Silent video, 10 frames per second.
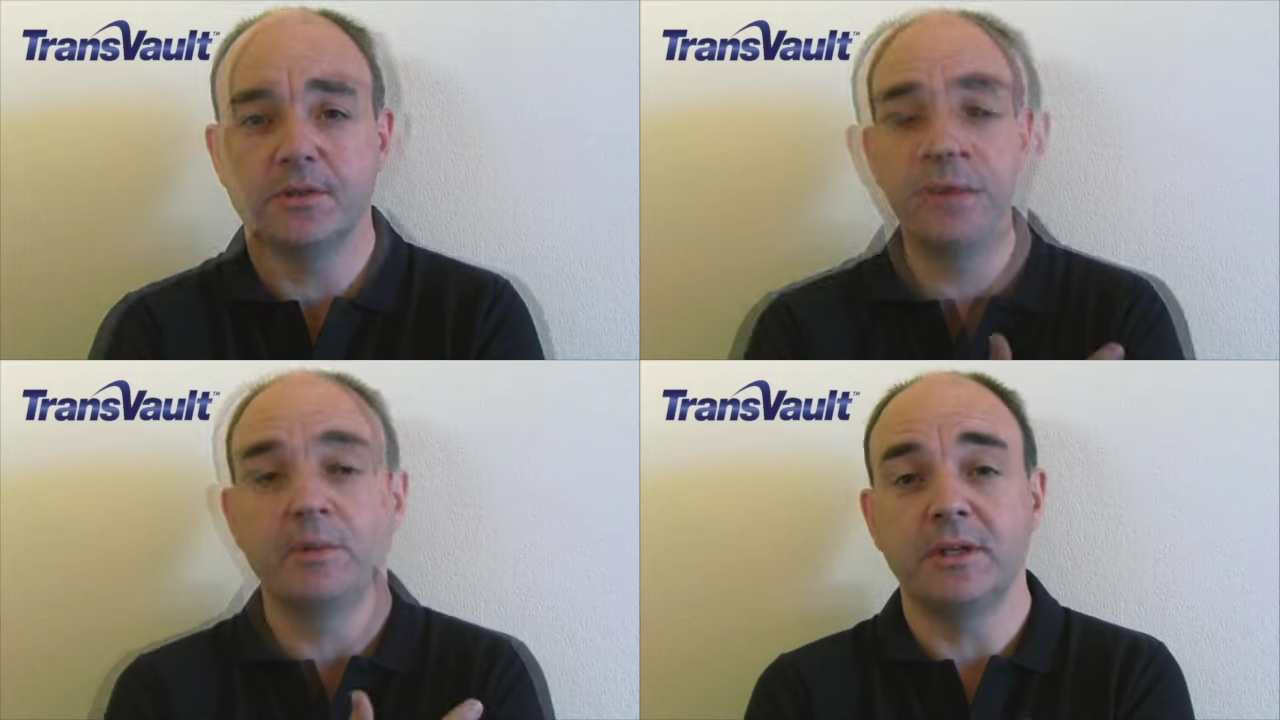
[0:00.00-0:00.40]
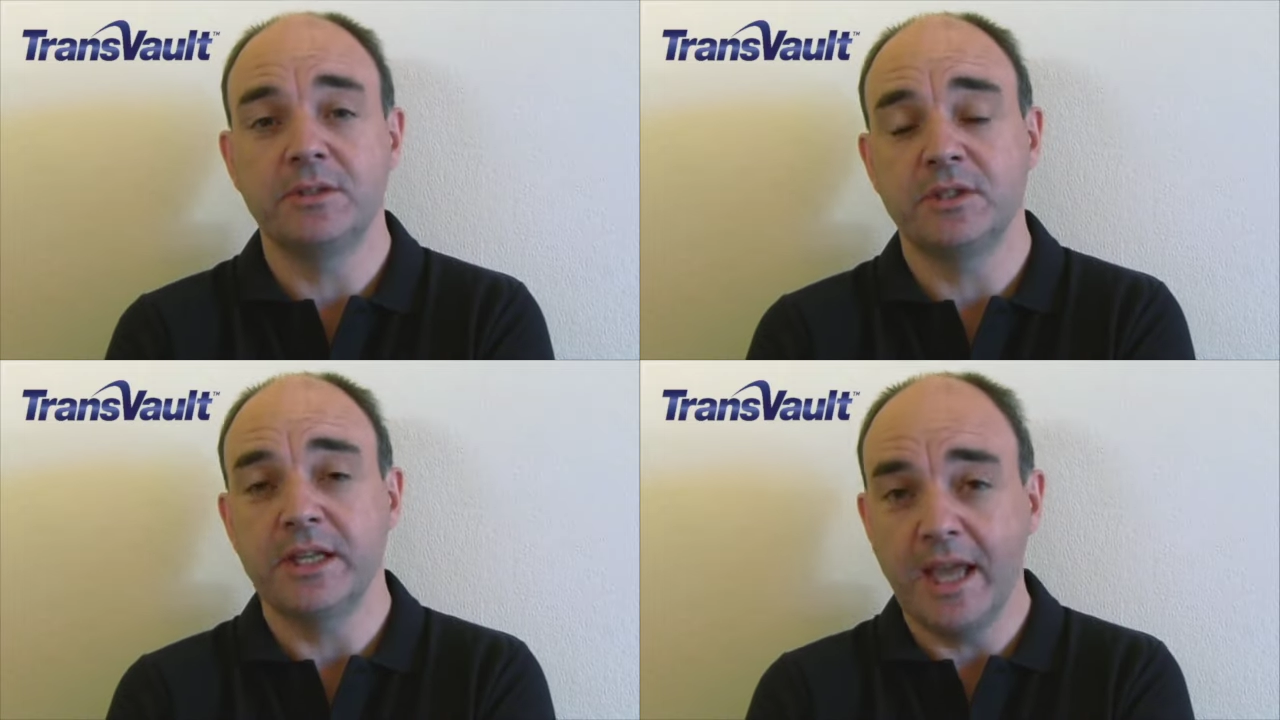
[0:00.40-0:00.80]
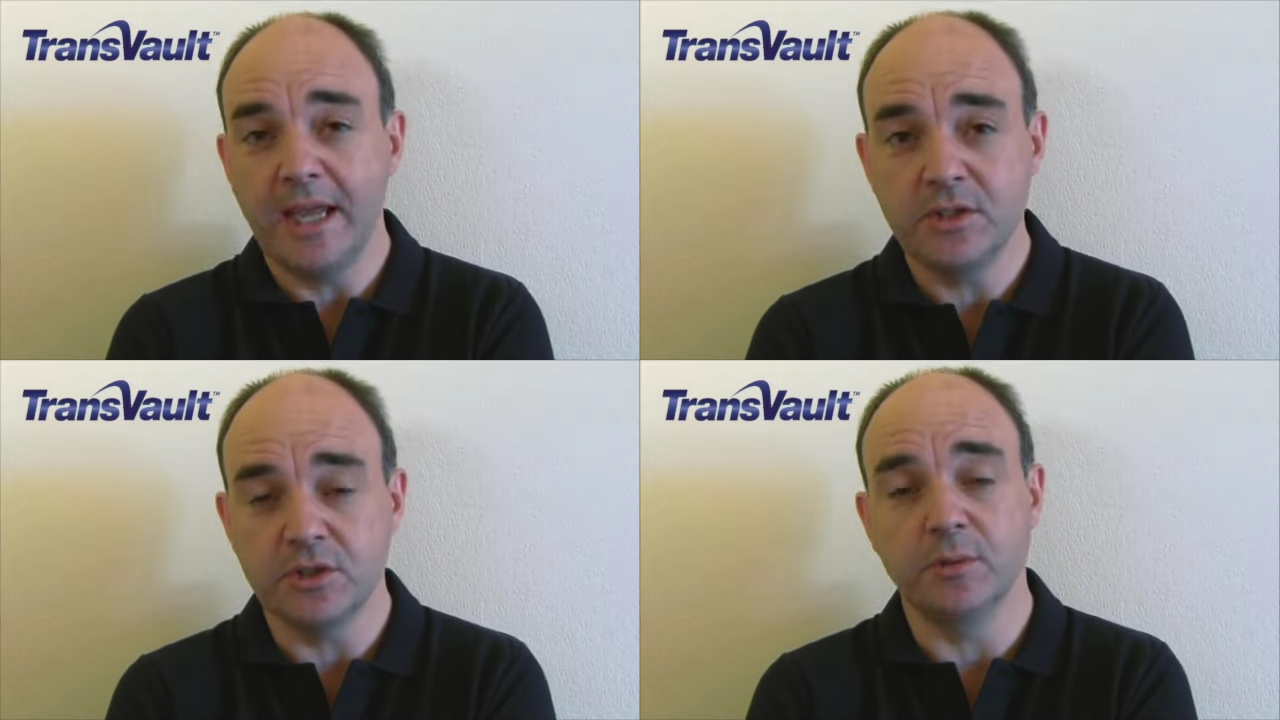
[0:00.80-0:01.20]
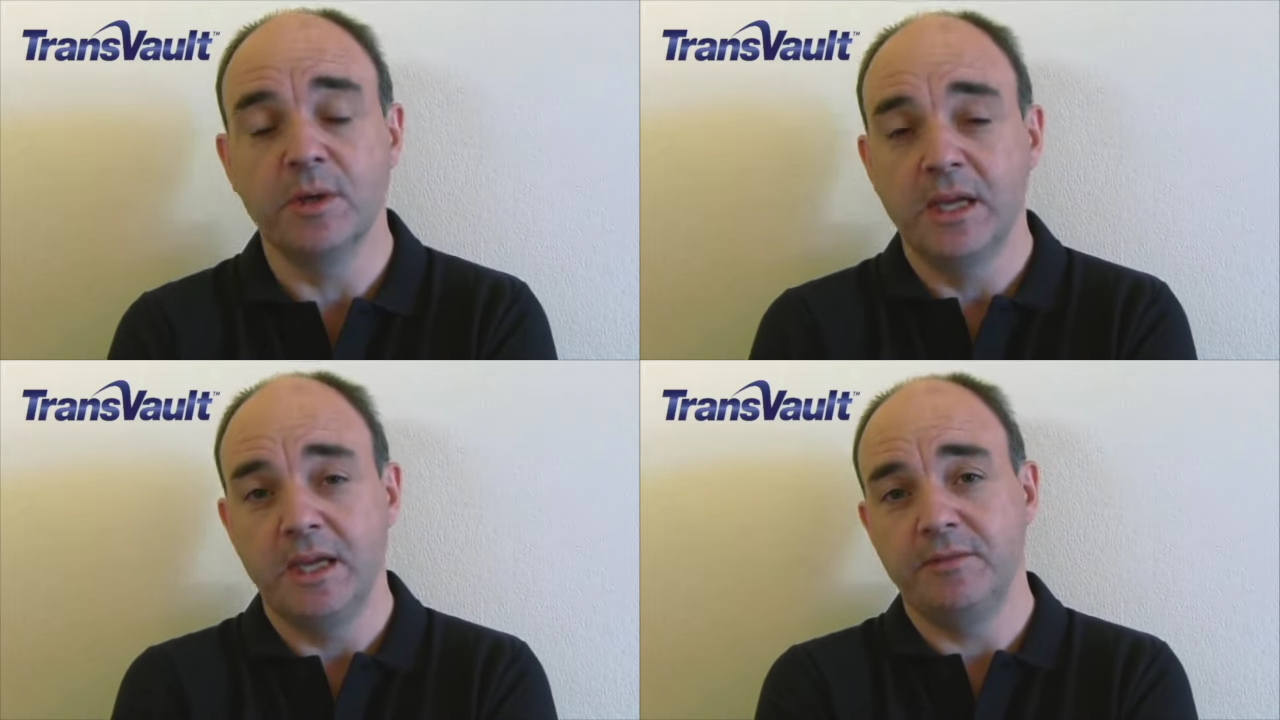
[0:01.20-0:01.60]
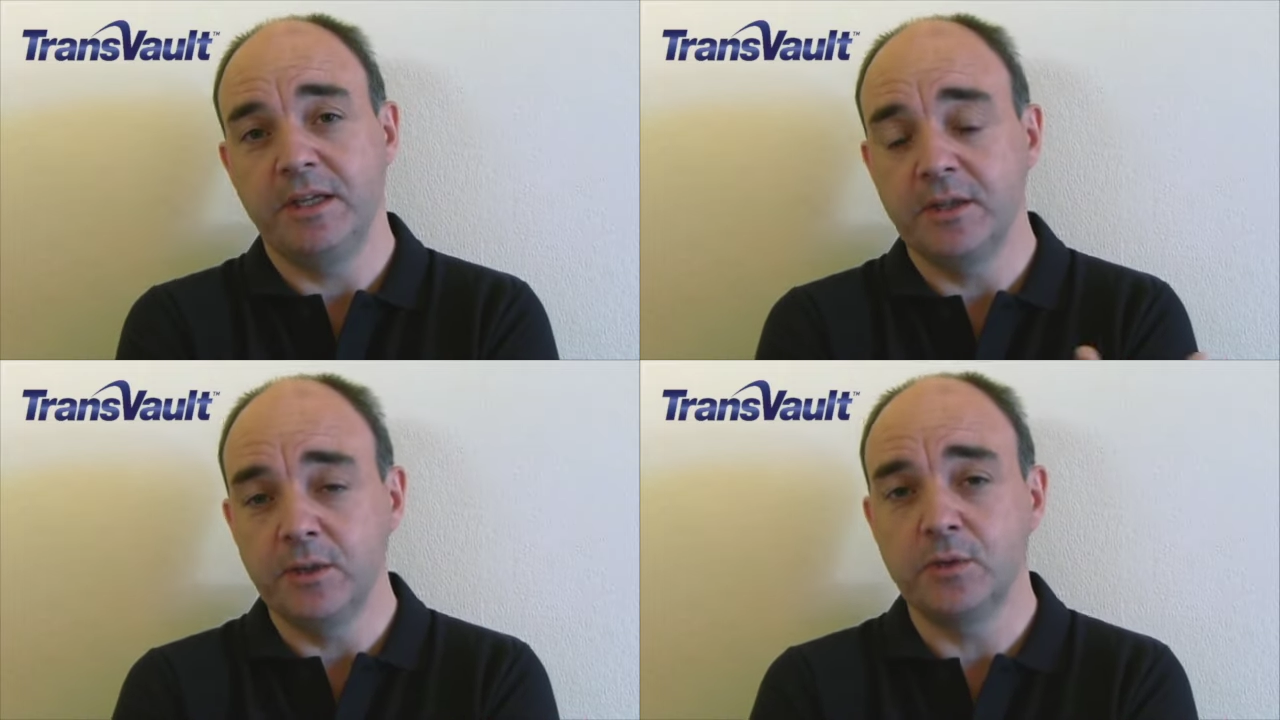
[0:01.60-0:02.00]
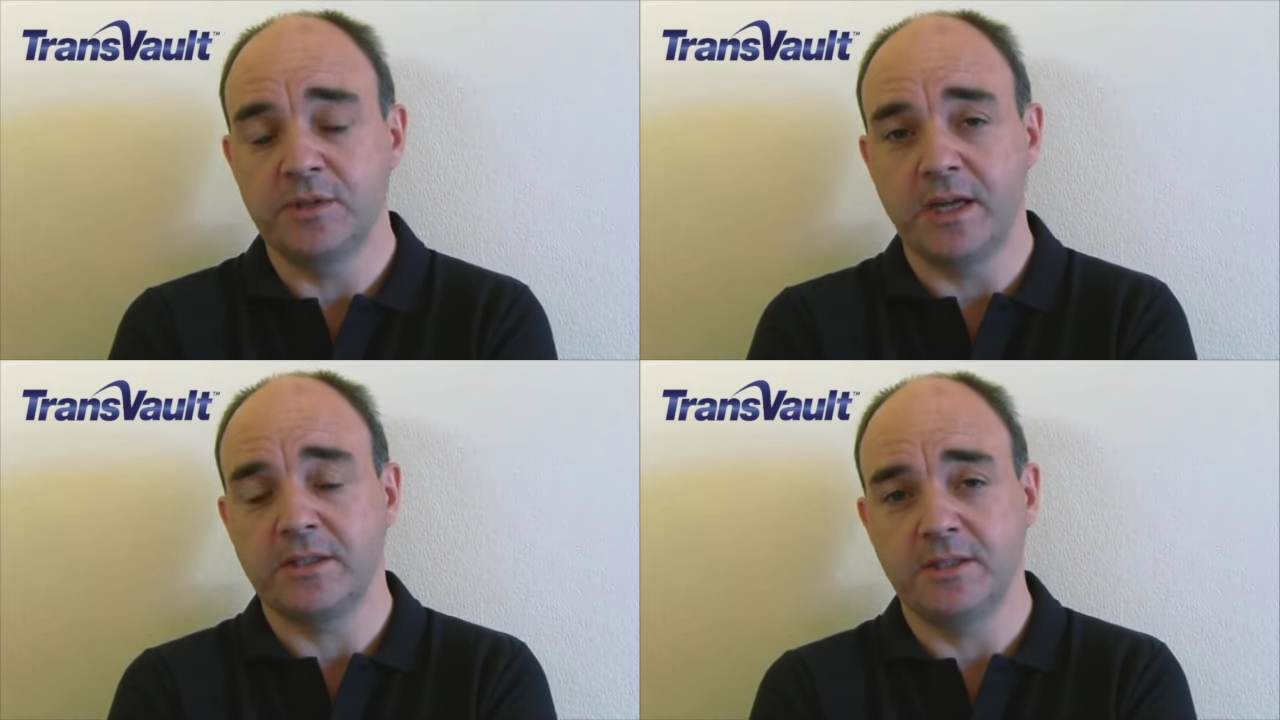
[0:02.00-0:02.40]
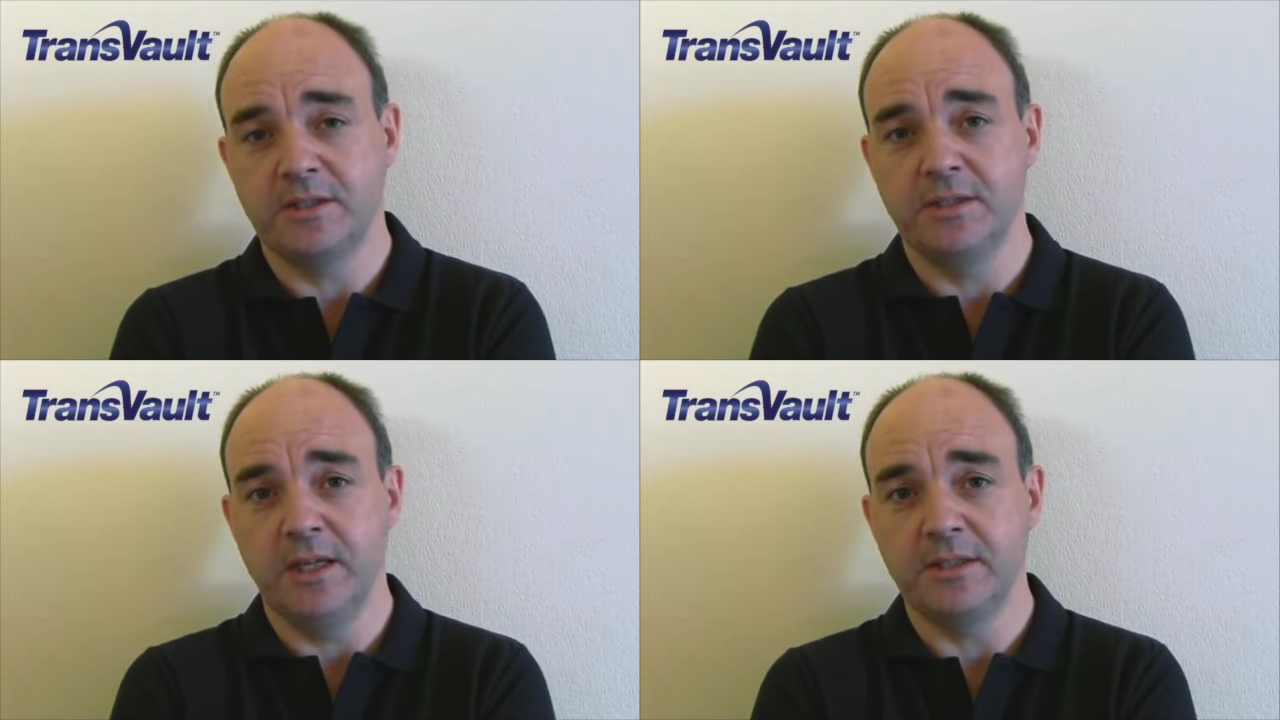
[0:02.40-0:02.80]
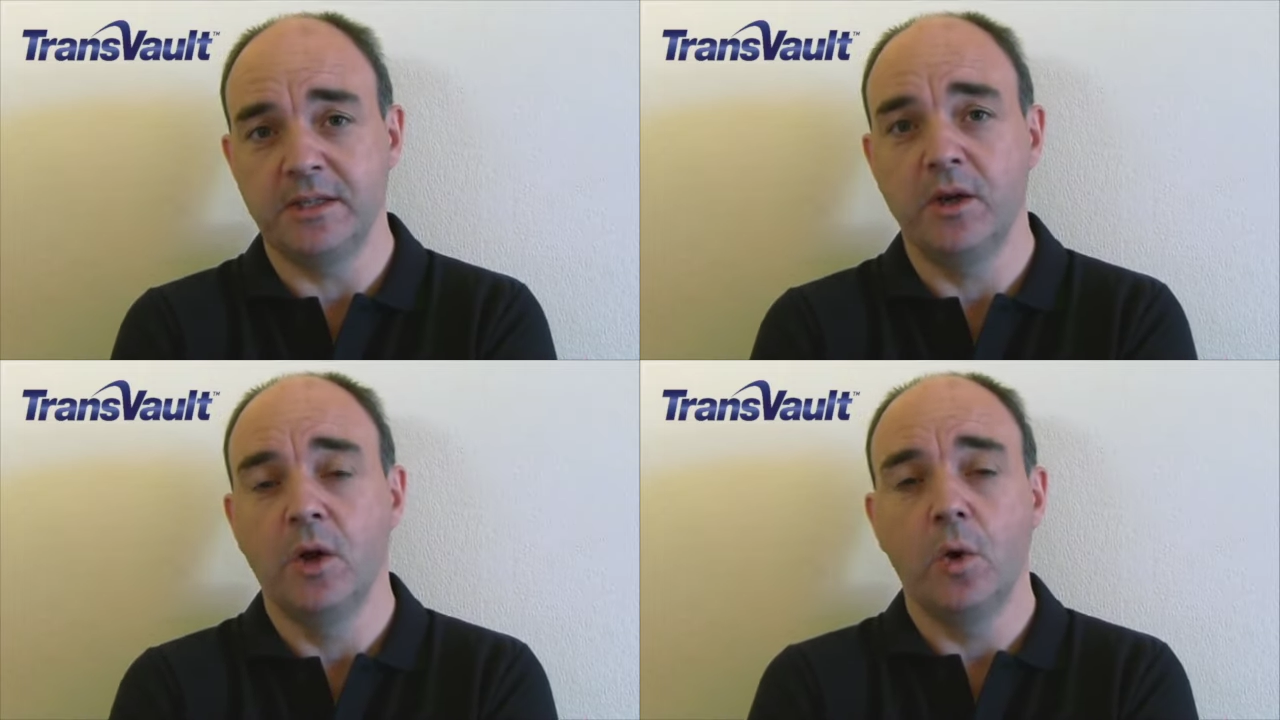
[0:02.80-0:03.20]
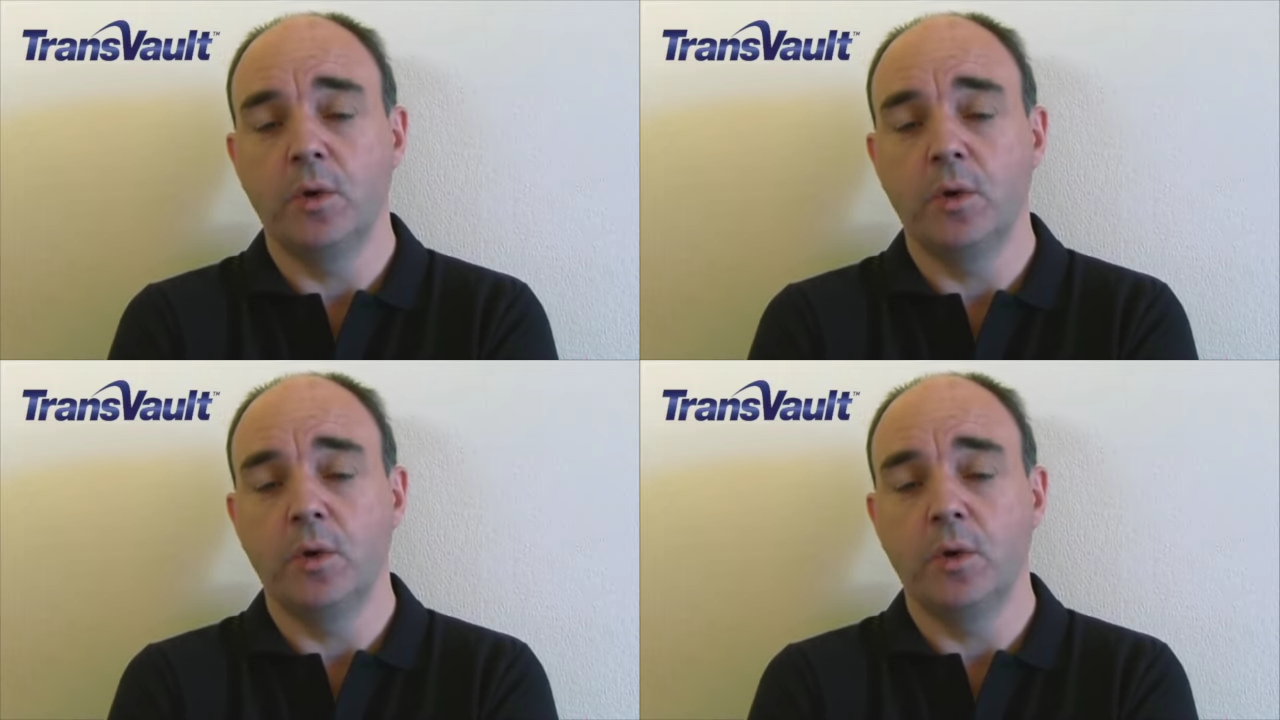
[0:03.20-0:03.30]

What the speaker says: They will literally hate you if they lose access to data